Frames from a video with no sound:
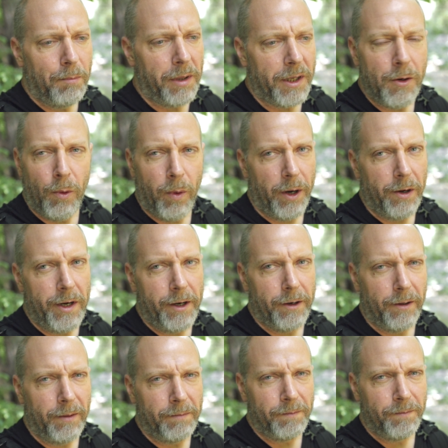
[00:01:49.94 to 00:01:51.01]
But nowhere
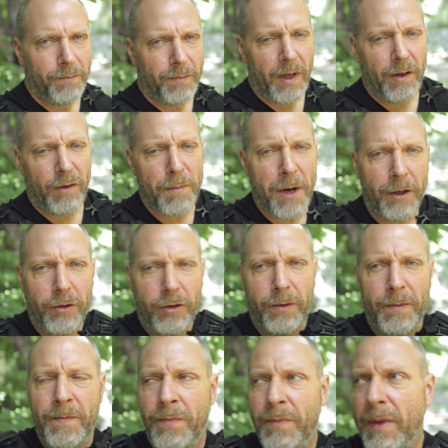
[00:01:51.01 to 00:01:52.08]
near as
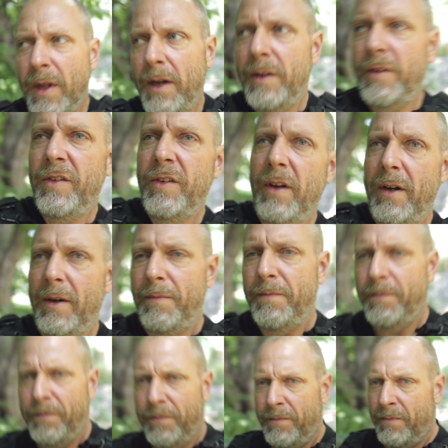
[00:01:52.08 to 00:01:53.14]
much as the
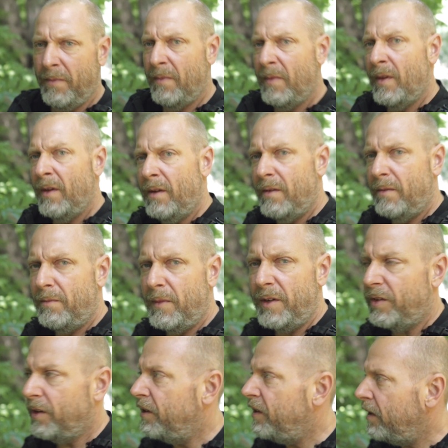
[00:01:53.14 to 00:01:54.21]

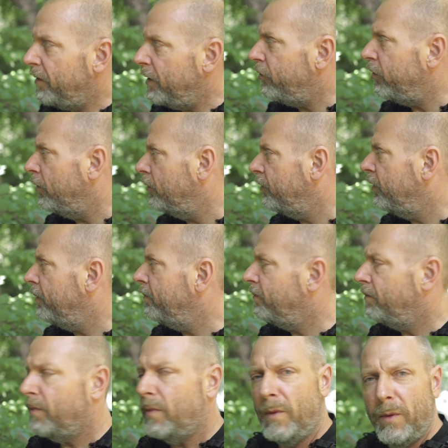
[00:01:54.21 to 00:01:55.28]
TV shows
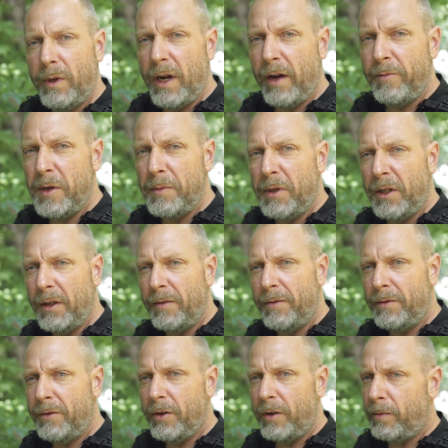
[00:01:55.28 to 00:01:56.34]
would have me
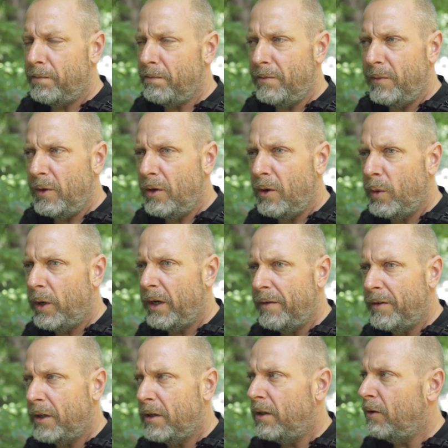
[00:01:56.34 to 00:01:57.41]
believe. Just nowhere
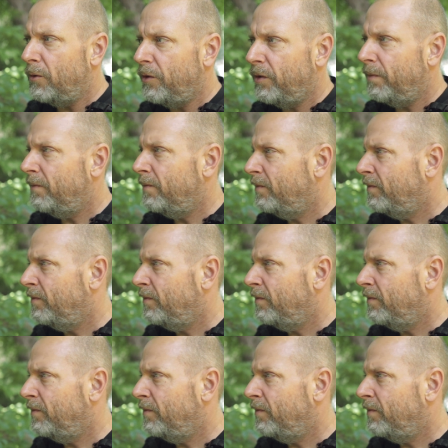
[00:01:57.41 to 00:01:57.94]
even close.